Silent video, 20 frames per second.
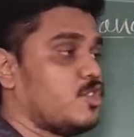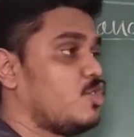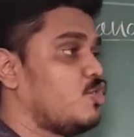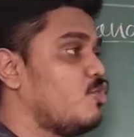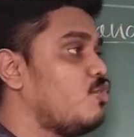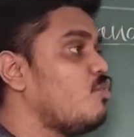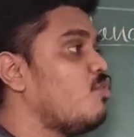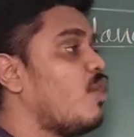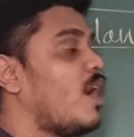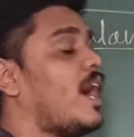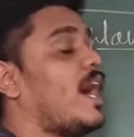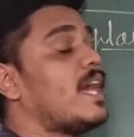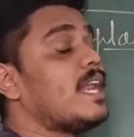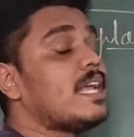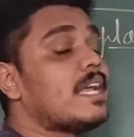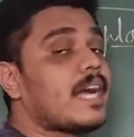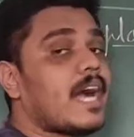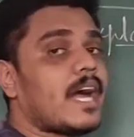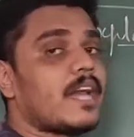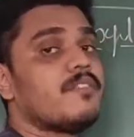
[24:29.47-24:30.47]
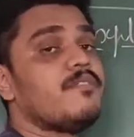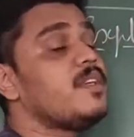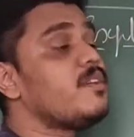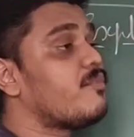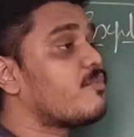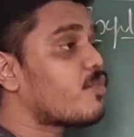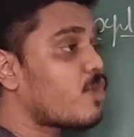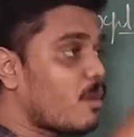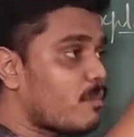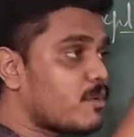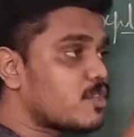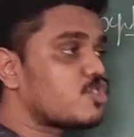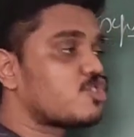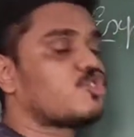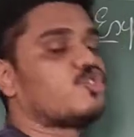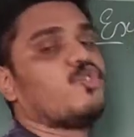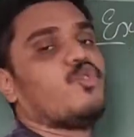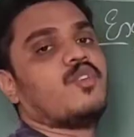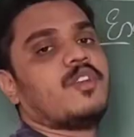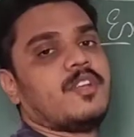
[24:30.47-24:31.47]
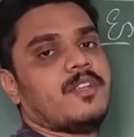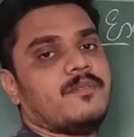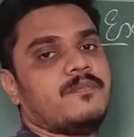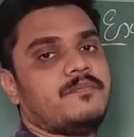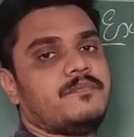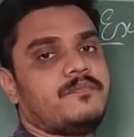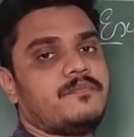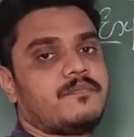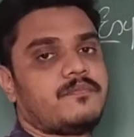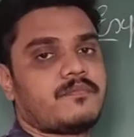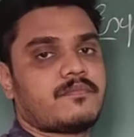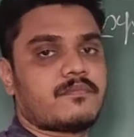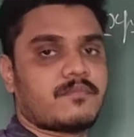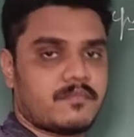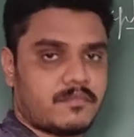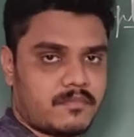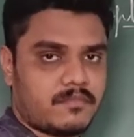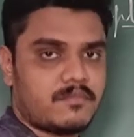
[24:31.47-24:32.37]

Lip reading: You are carving from a stone.